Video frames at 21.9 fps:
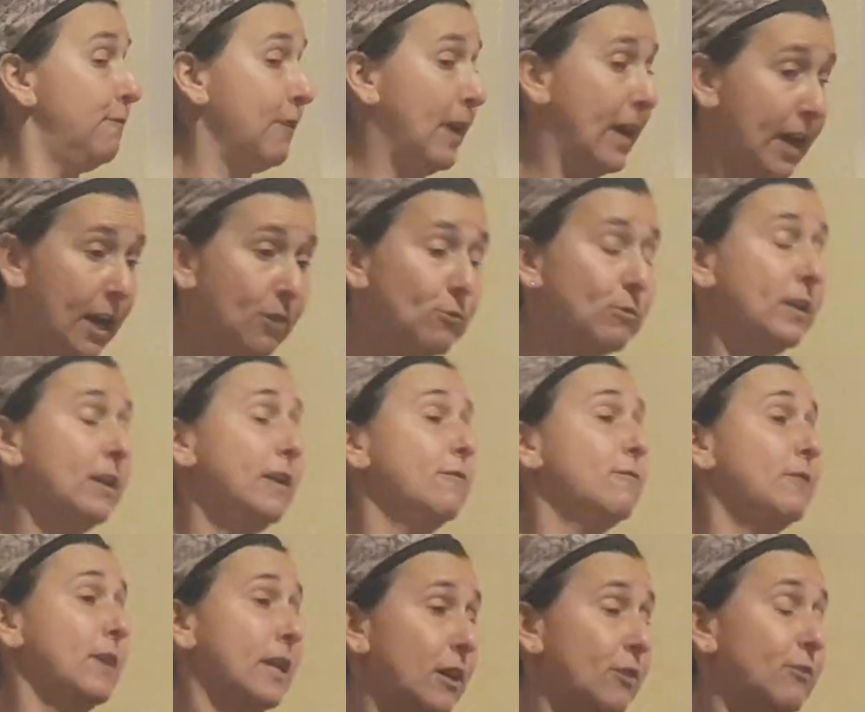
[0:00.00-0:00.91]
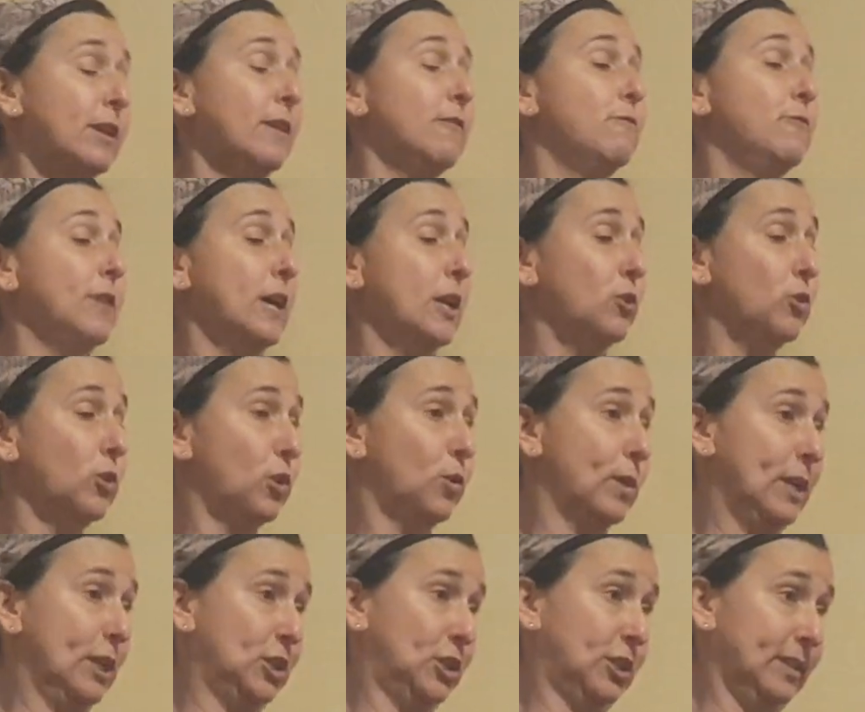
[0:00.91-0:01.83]
Very, very, very good
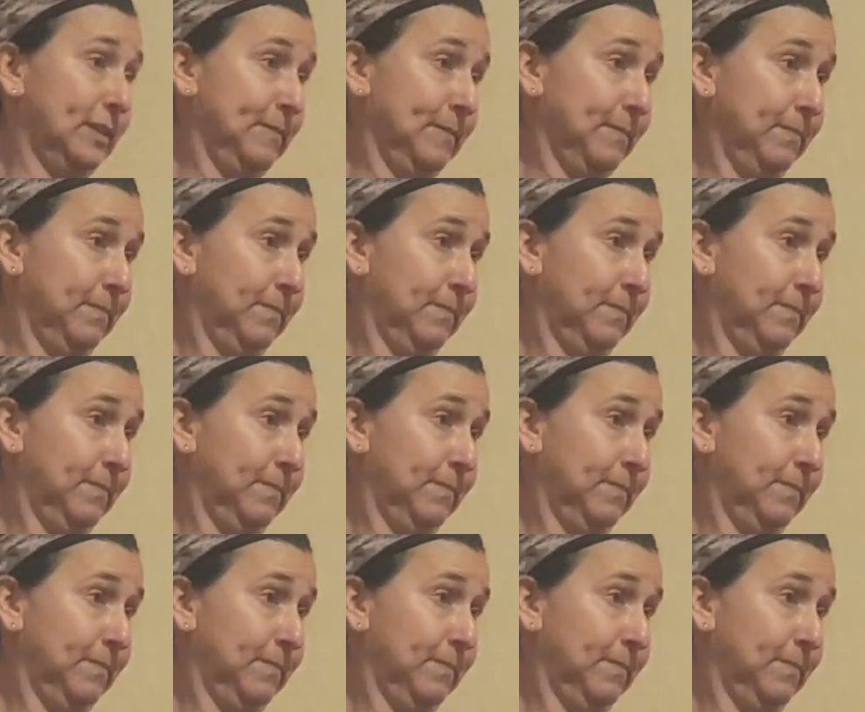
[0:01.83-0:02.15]
question.